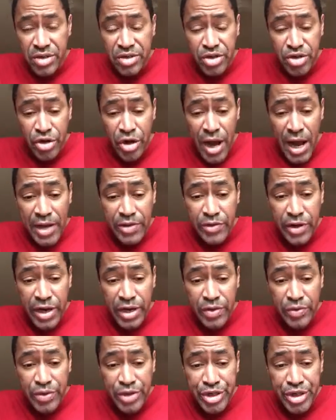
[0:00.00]
Track
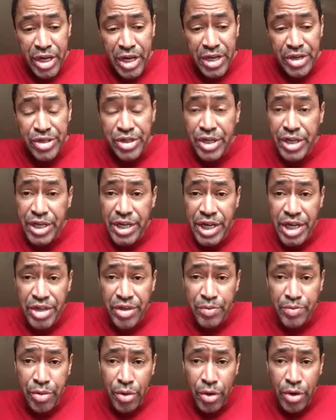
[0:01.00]
record would say he's going to hit
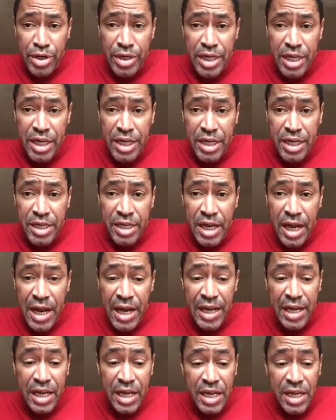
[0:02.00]
the board again
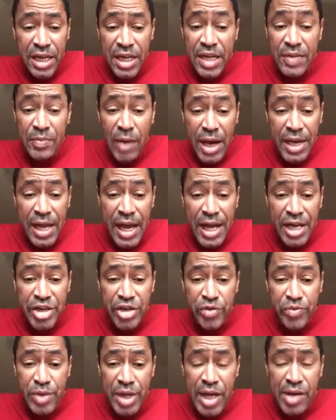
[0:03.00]
today. He might
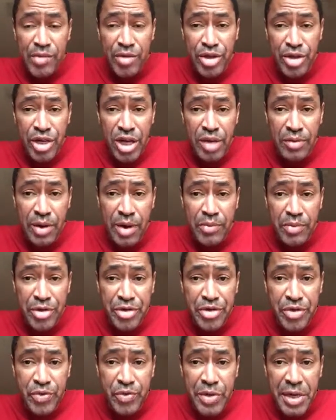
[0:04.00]
actually be able to come up
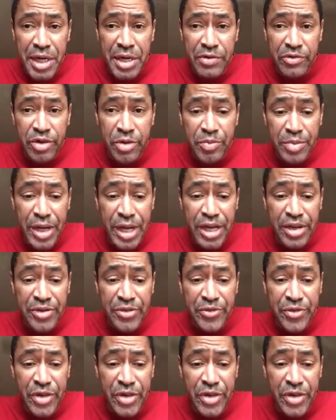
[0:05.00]
with the win if the pace